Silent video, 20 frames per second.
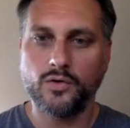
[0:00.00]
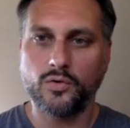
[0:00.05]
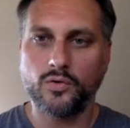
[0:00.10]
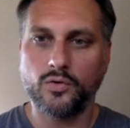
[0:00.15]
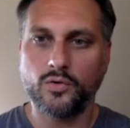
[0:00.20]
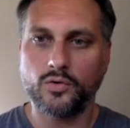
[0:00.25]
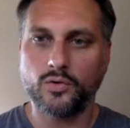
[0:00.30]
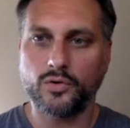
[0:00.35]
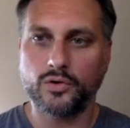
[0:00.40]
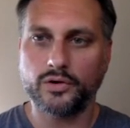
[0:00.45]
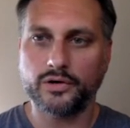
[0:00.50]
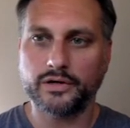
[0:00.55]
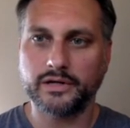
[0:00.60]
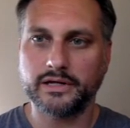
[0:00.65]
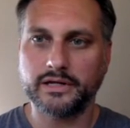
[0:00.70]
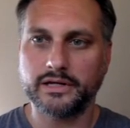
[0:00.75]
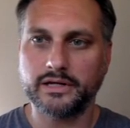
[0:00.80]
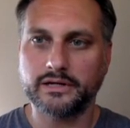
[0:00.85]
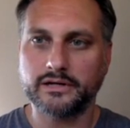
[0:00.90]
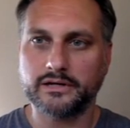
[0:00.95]
or
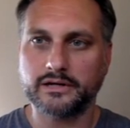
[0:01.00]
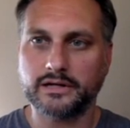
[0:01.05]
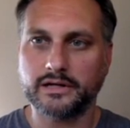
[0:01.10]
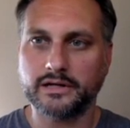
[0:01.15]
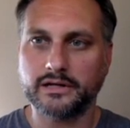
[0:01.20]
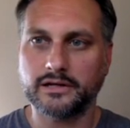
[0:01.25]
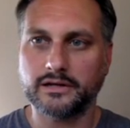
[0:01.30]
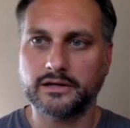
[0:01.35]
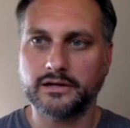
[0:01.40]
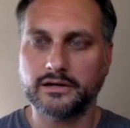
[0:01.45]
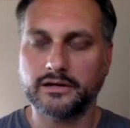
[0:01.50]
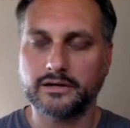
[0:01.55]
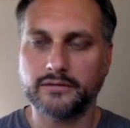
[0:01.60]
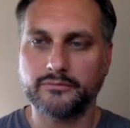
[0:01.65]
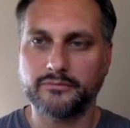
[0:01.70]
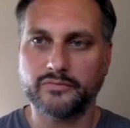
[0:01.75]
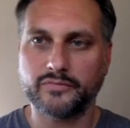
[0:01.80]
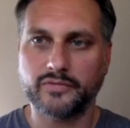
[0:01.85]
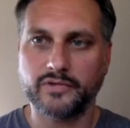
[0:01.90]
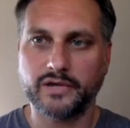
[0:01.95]
here then
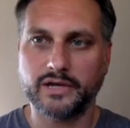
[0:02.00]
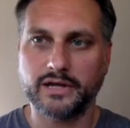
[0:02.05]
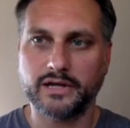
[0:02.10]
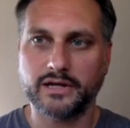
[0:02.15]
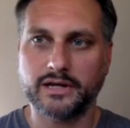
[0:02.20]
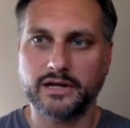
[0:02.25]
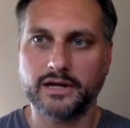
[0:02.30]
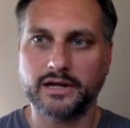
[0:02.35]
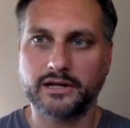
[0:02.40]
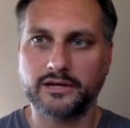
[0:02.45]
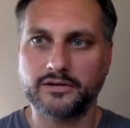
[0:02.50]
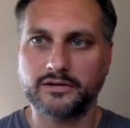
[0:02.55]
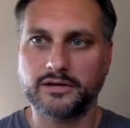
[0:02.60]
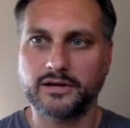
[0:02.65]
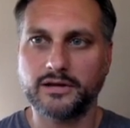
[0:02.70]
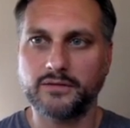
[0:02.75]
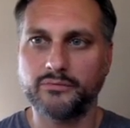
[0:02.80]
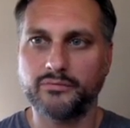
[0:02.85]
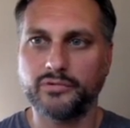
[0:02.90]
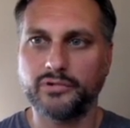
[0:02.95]
an
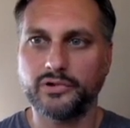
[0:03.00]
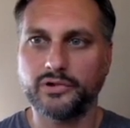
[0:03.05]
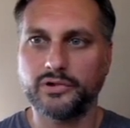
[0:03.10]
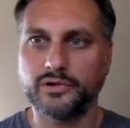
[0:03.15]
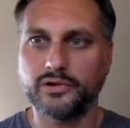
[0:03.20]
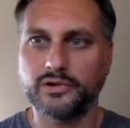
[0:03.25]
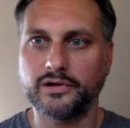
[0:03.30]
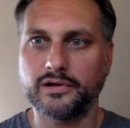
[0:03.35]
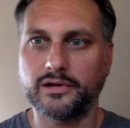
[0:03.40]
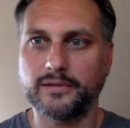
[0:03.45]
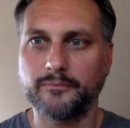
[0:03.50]
example